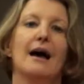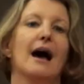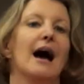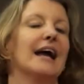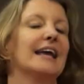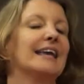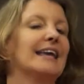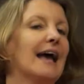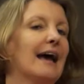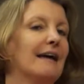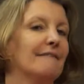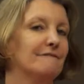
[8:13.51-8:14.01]

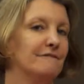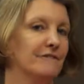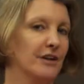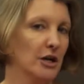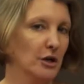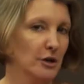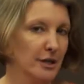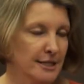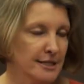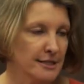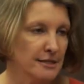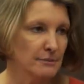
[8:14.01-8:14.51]
Again,
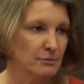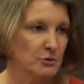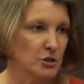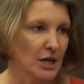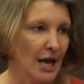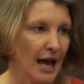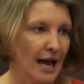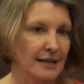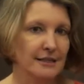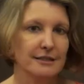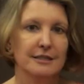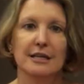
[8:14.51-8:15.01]
very
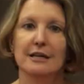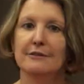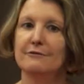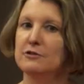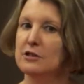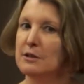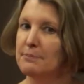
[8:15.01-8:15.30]
subjective,